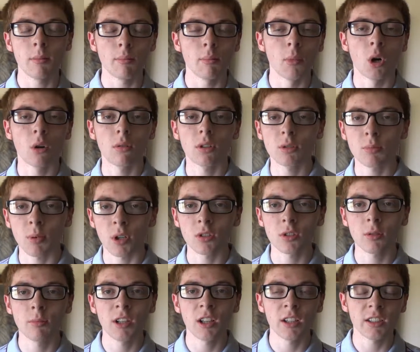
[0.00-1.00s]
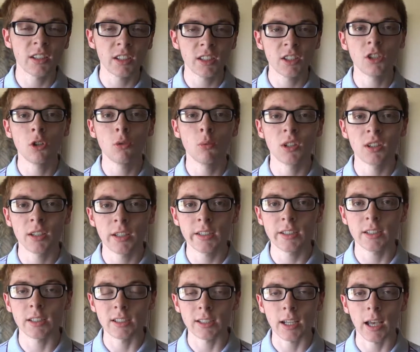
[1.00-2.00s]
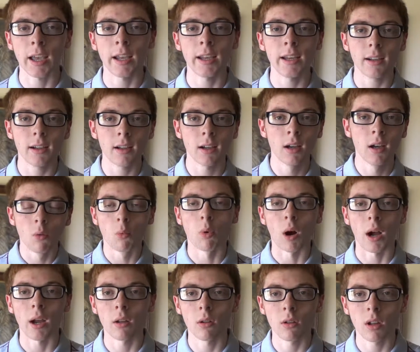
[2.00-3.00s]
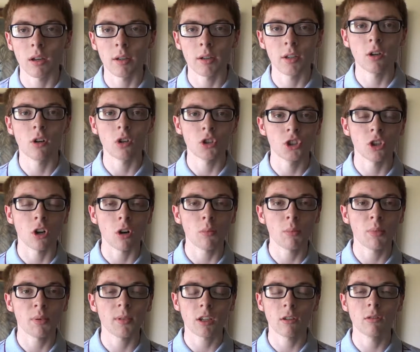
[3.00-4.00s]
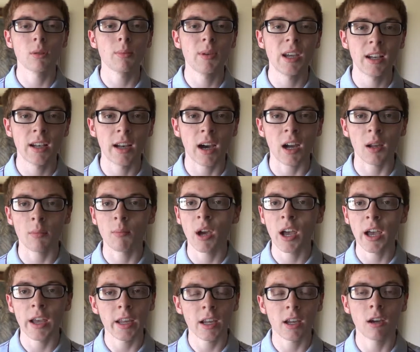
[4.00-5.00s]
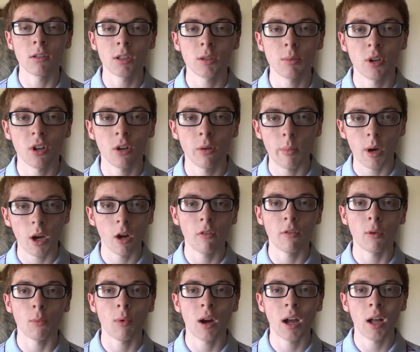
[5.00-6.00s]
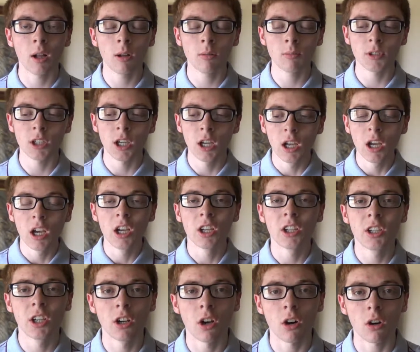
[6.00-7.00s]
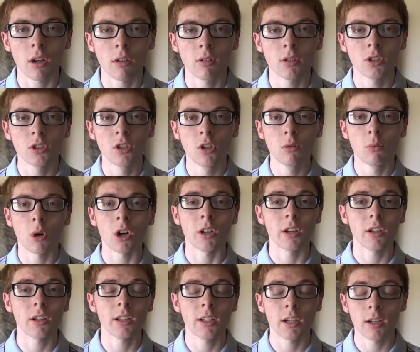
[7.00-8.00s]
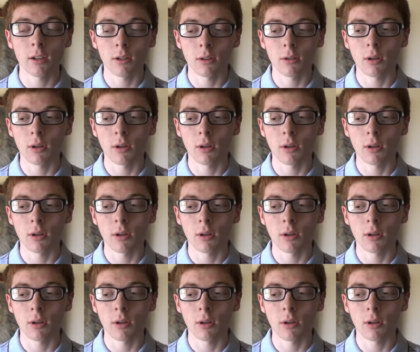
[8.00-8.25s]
more responsibilities you will need to take while at your job? It's going to be a nightmare, you're going to become overwhelmed, you're not going to do what you